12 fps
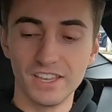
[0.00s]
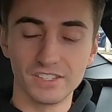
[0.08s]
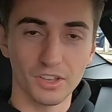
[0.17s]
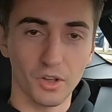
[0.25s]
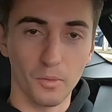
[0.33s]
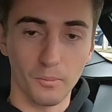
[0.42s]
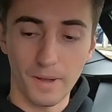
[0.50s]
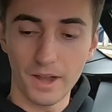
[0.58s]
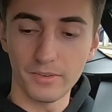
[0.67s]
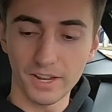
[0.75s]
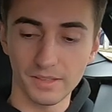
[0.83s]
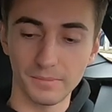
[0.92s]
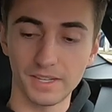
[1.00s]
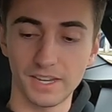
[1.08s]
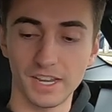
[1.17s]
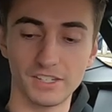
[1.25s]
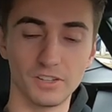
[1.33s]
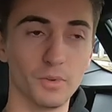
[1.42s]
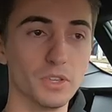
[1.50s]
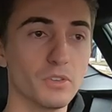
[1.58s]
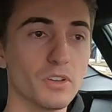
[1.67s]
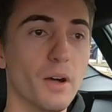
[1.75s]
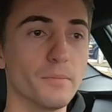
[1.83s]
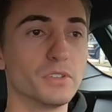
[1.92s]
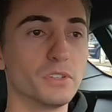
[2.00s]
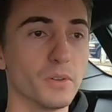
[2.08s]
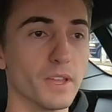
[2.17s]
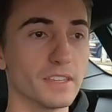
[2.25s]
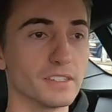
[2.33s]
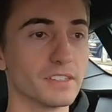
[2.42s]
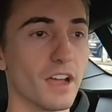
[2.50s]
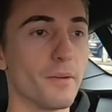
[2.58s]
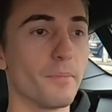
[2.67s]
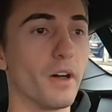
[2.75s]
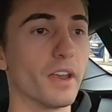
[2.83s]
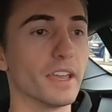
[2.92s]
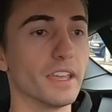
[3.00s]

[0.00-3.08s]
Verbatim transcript: So my recommendation, when you come to a stop on a